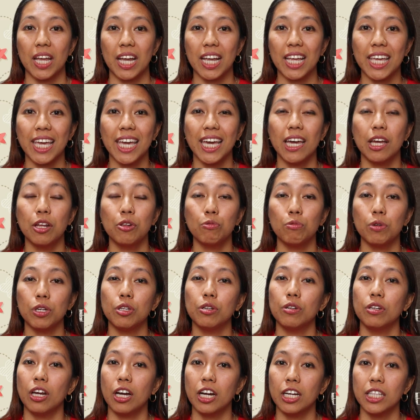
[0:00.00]
again, we
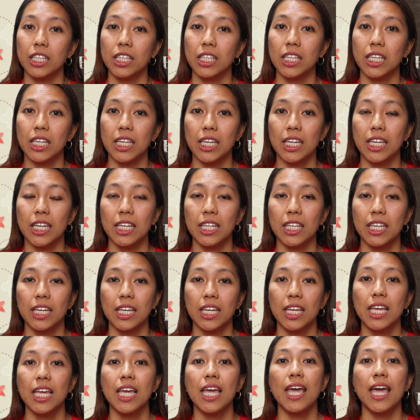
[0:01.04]
do not need
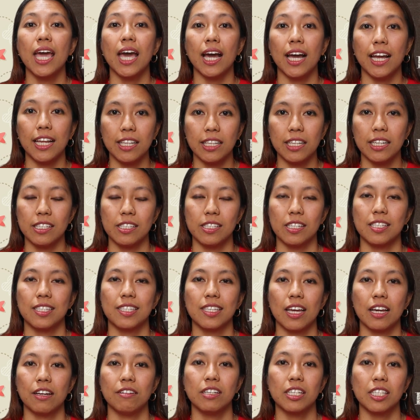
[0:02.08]

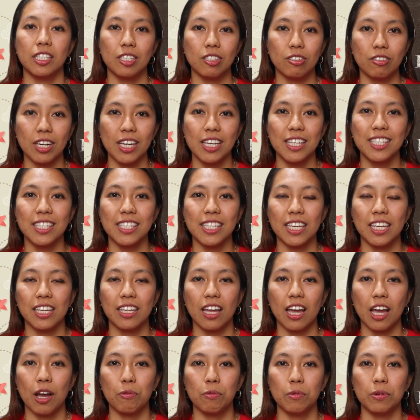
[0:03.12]
unnecessary stress in
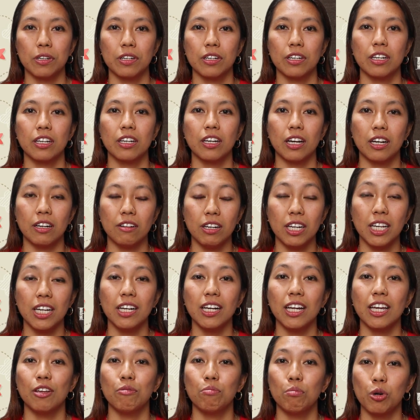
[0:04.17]
our
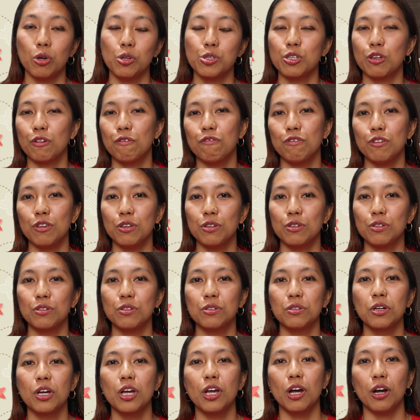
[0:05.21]
career, and most of
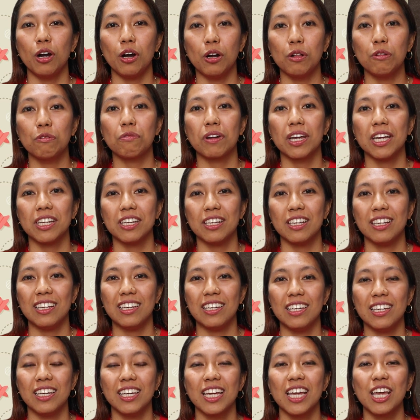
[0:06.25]
you
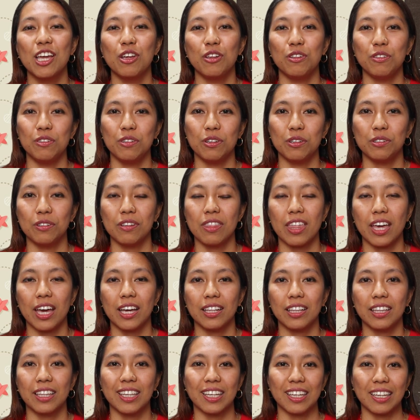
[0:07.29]
already know that.